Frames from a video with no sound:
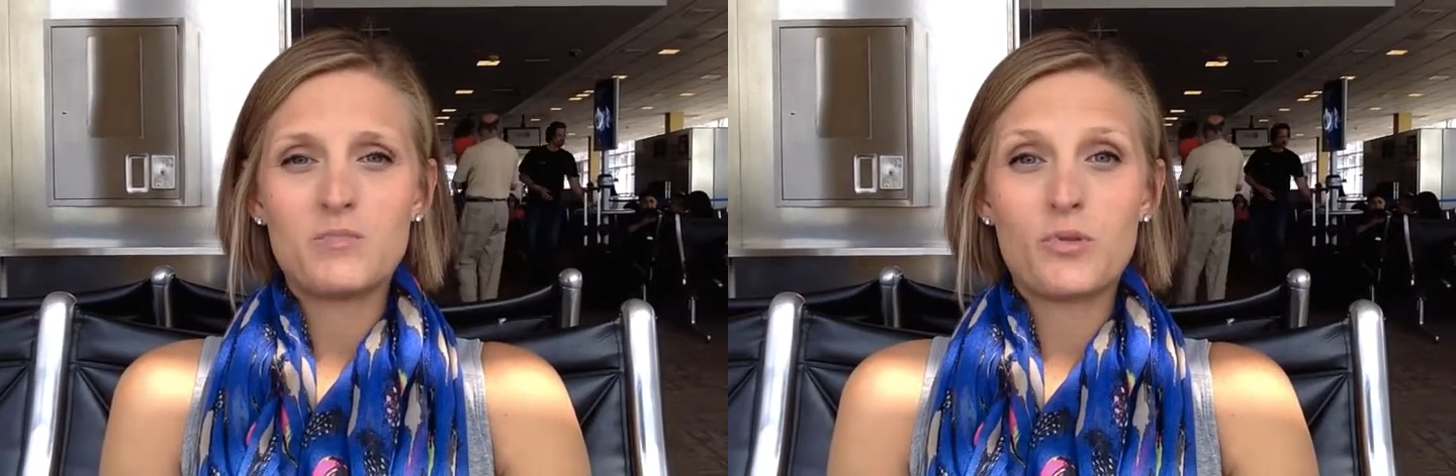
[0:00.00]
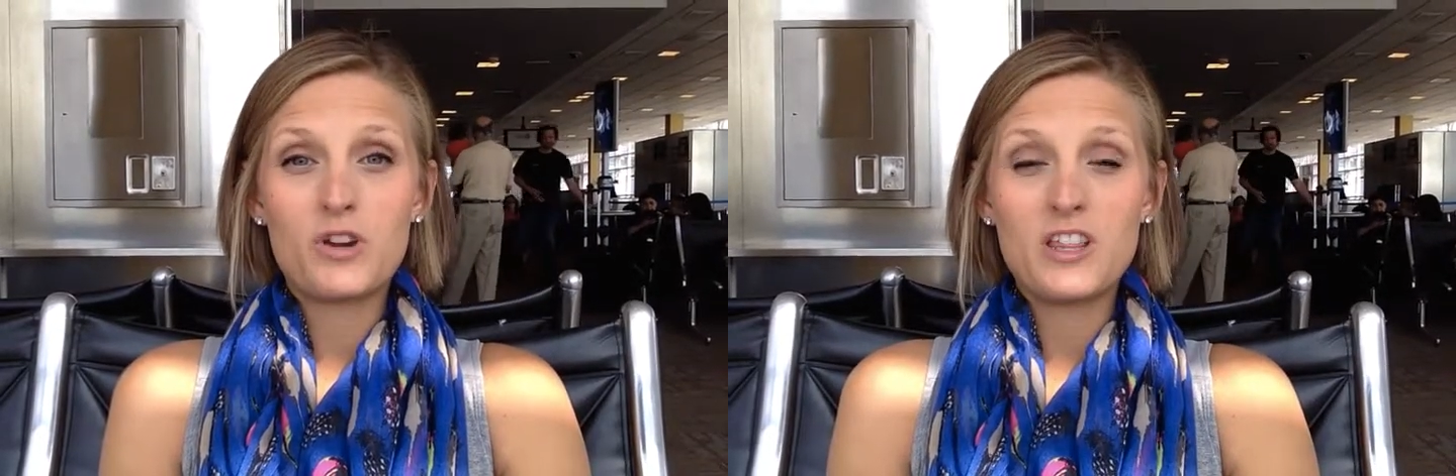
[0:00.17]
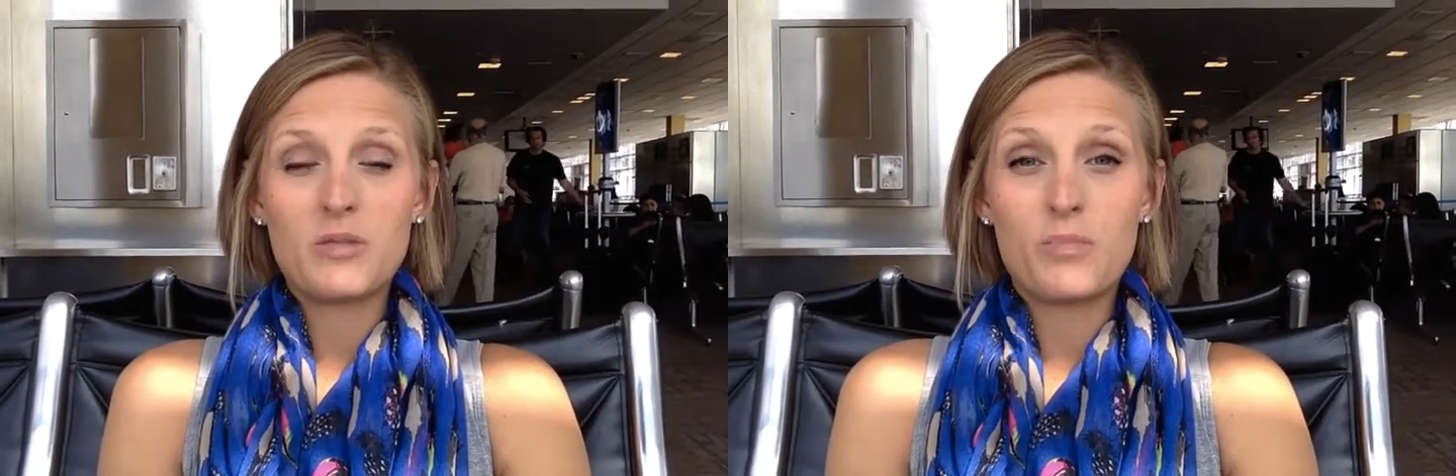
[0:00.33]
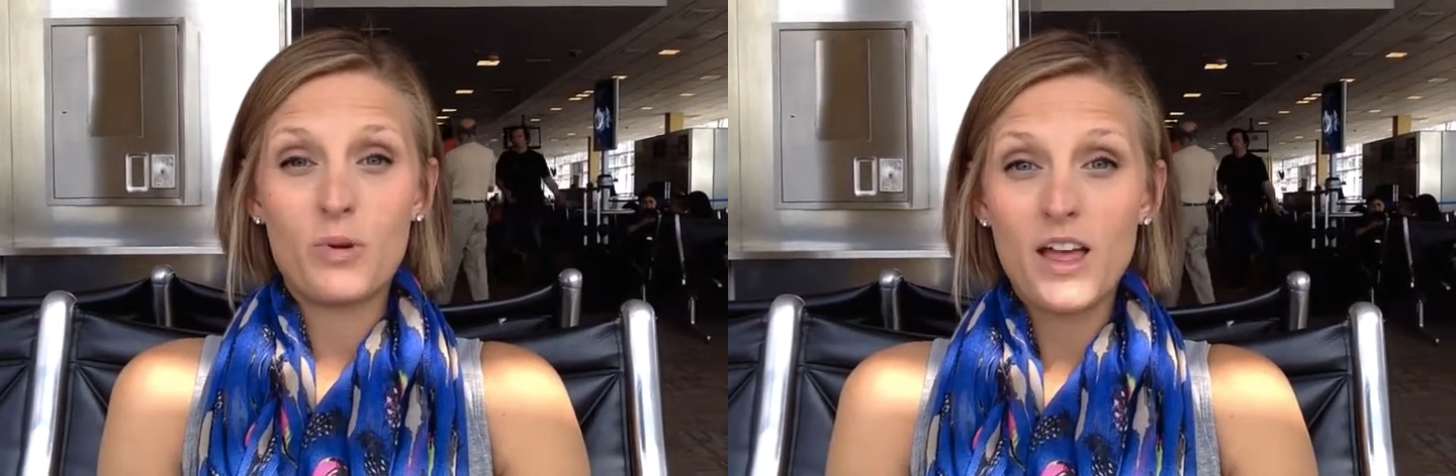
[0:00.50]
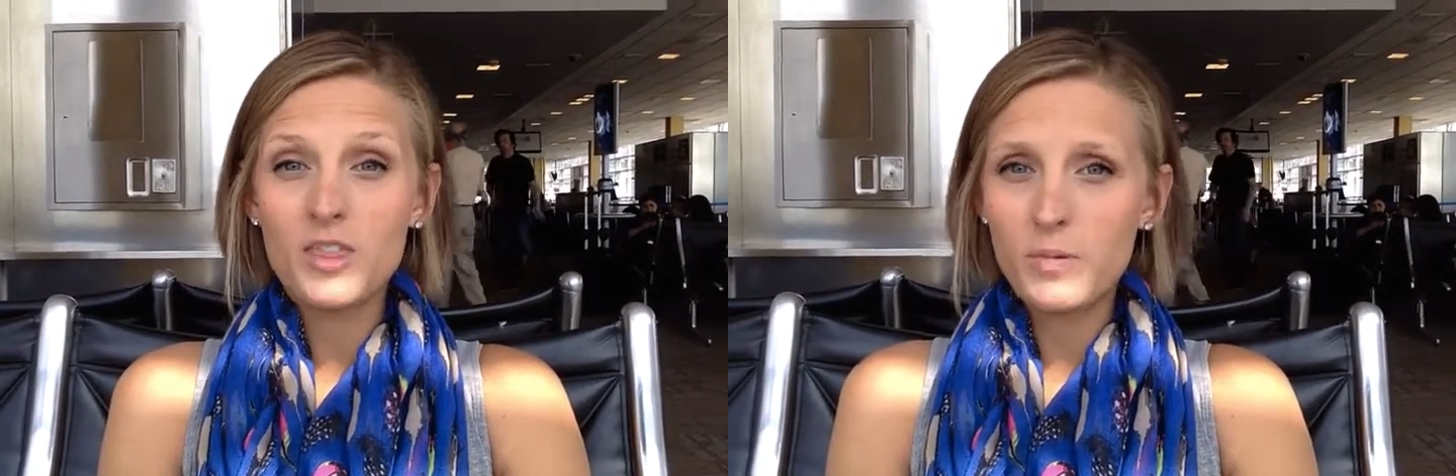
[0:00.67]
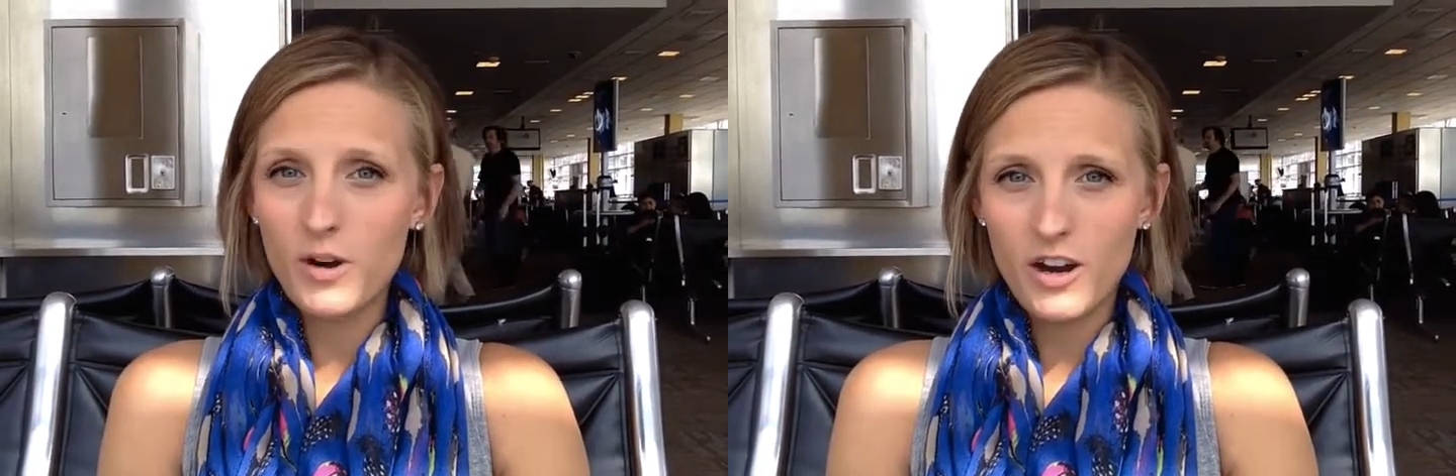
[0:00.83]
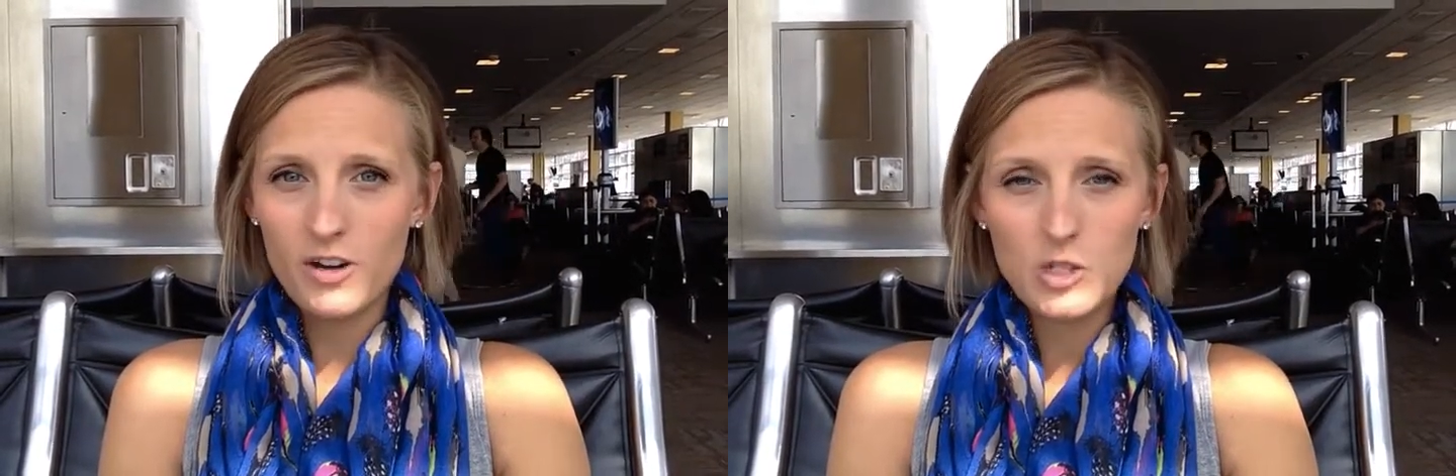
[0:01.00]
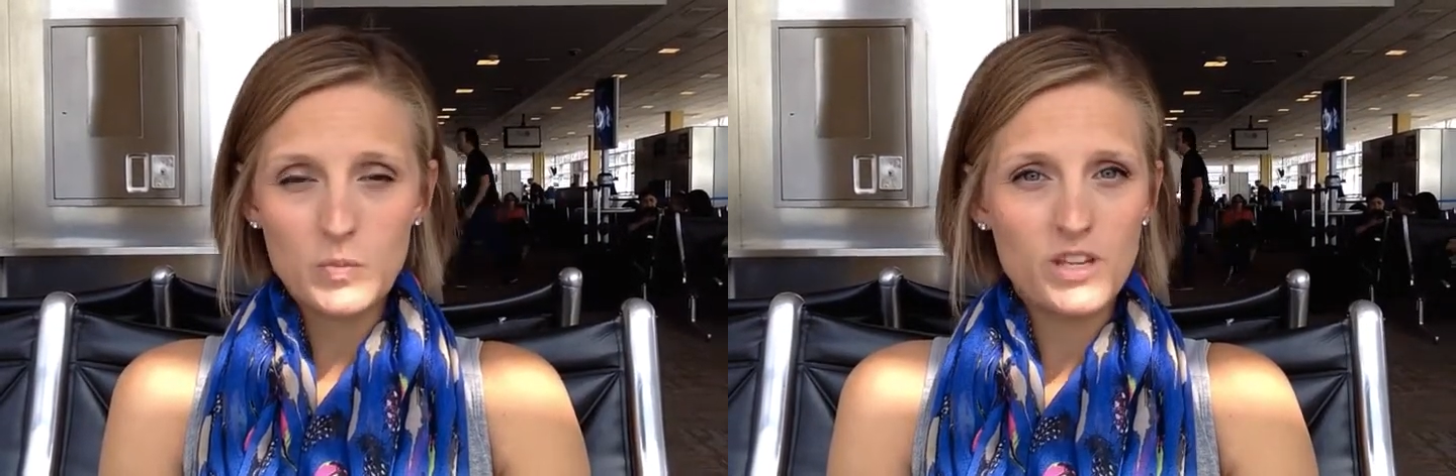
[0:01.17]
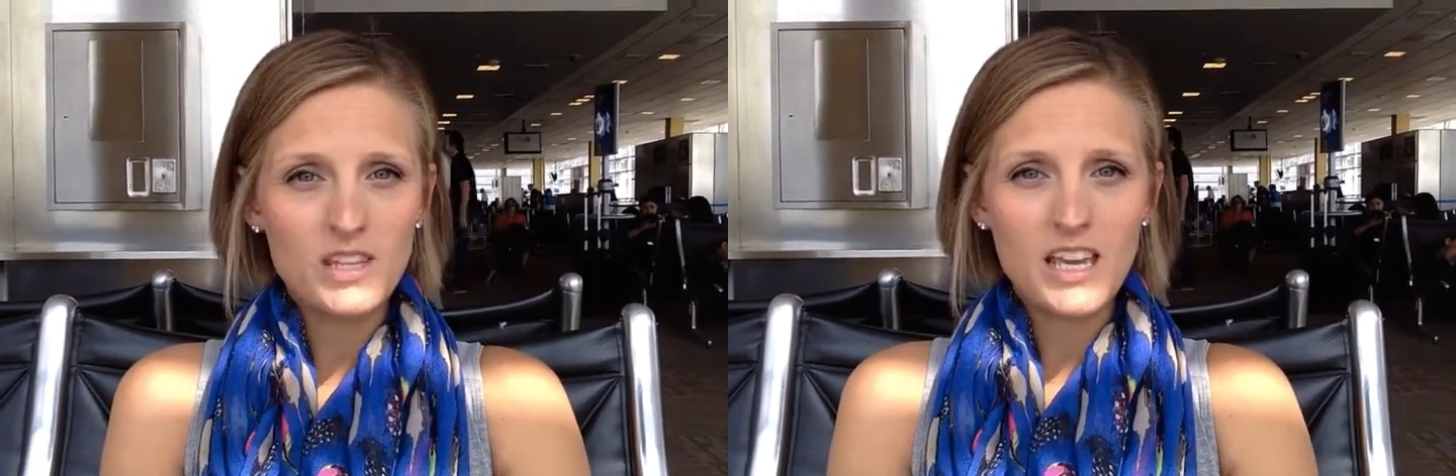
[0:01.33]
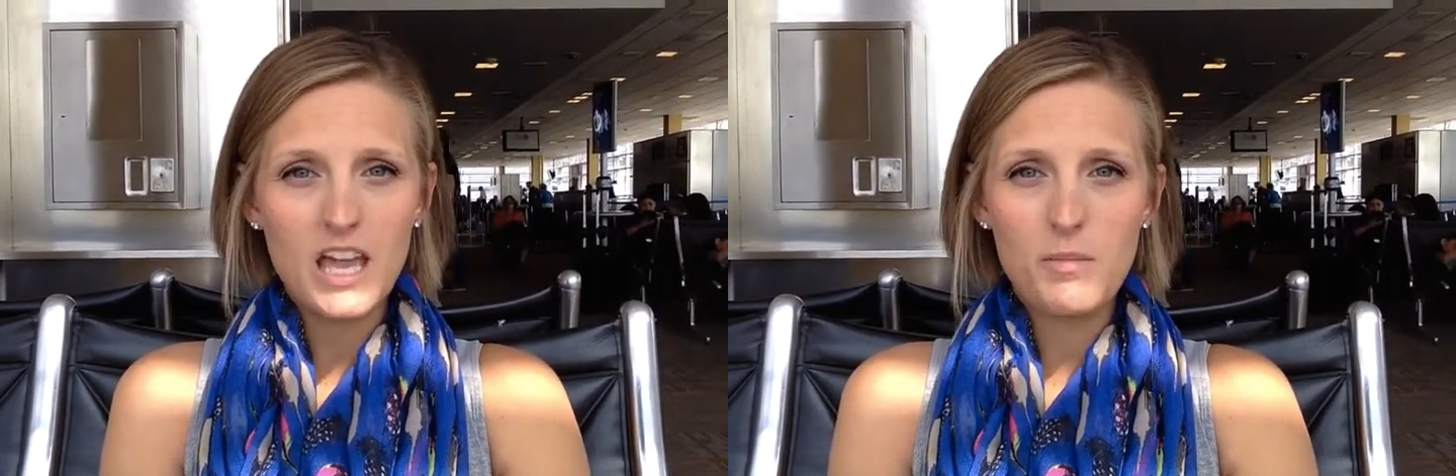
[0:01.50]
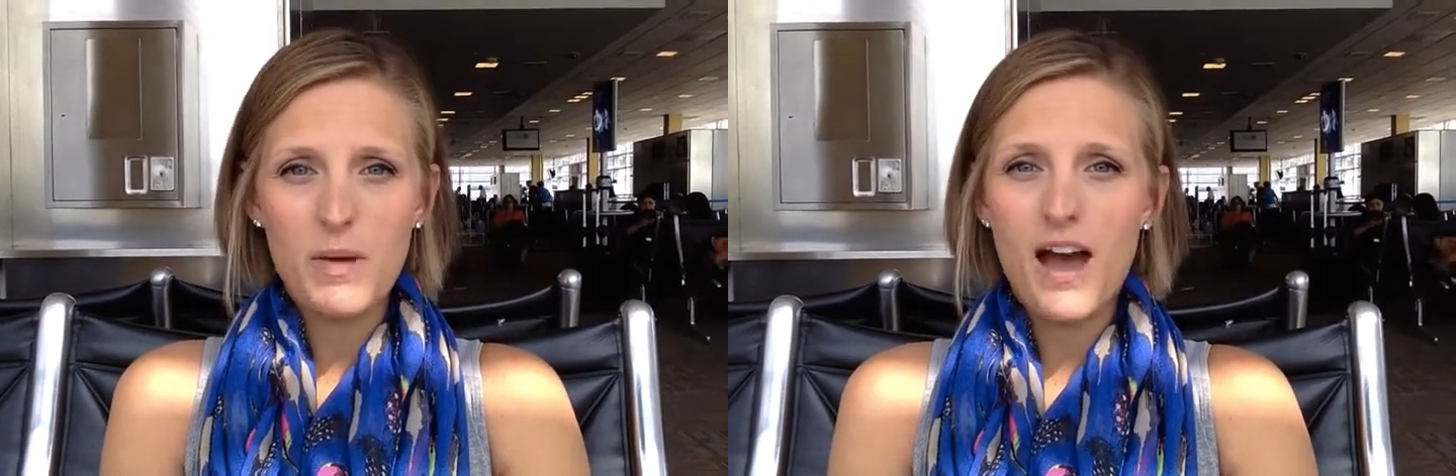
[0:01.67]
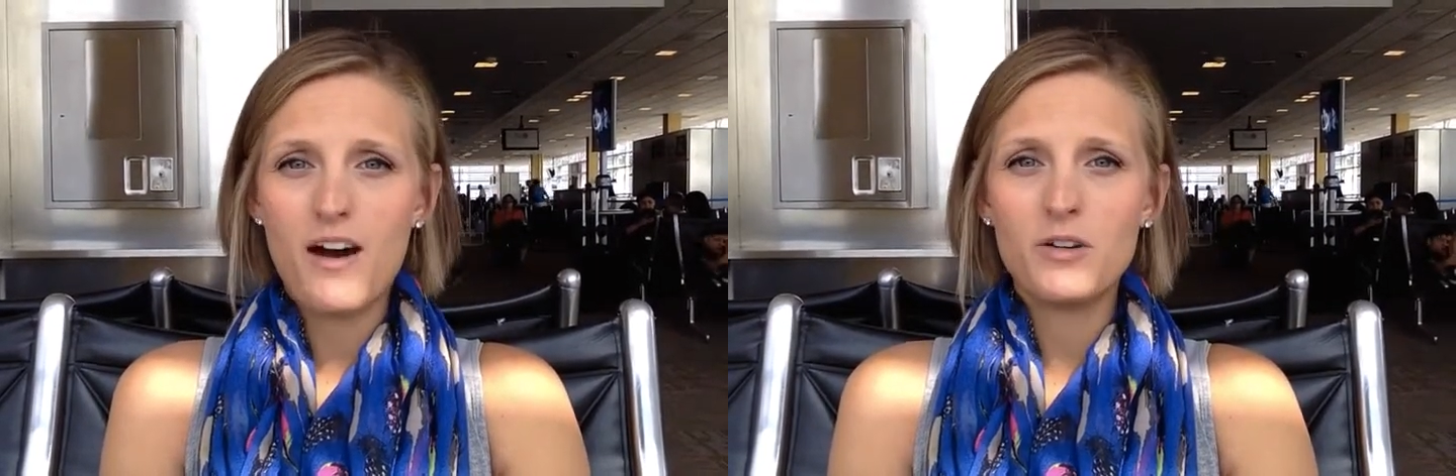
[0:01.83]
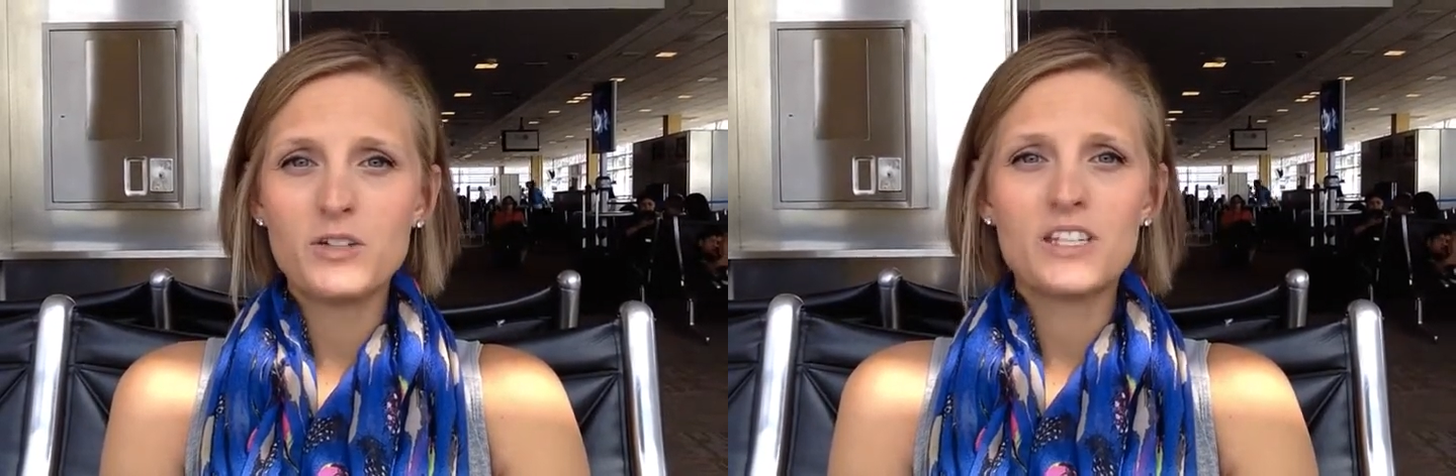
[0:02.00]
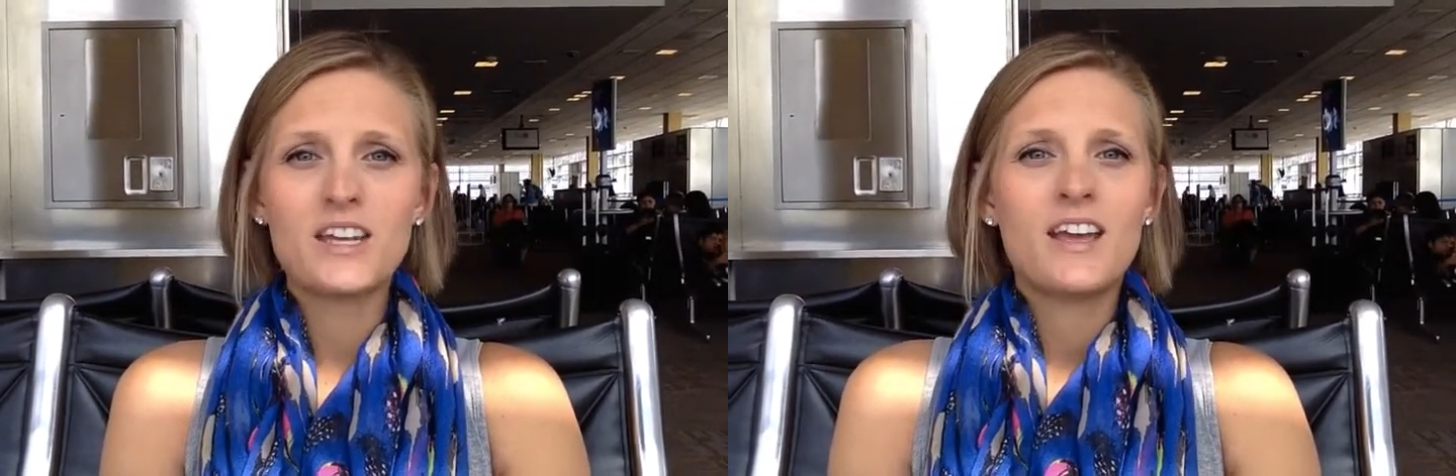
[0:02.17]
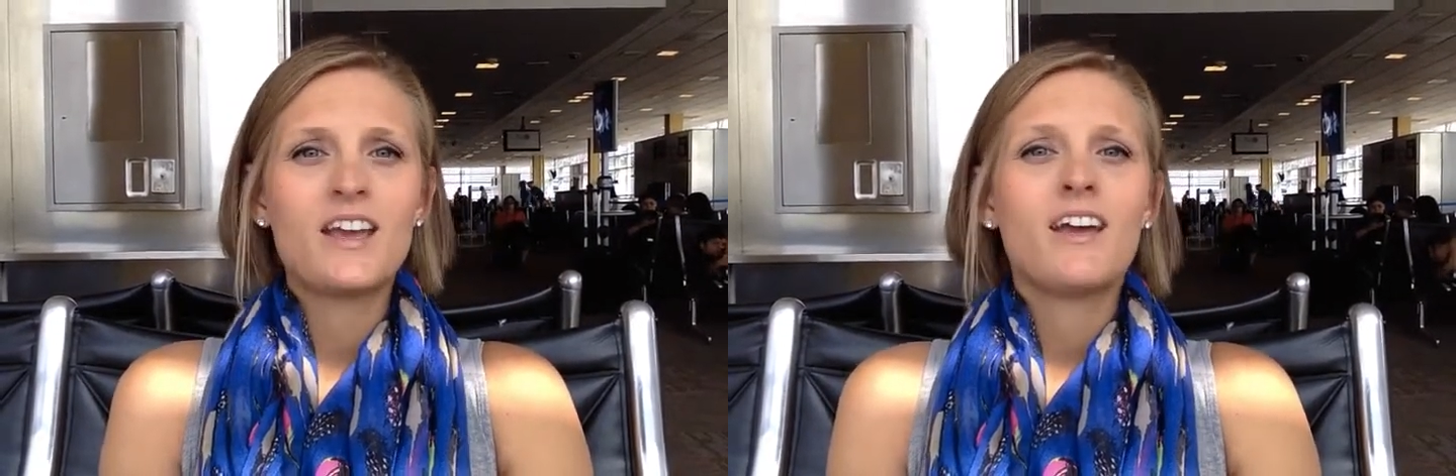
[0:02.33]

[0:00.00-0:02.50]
breathe breath prayers, breathing him out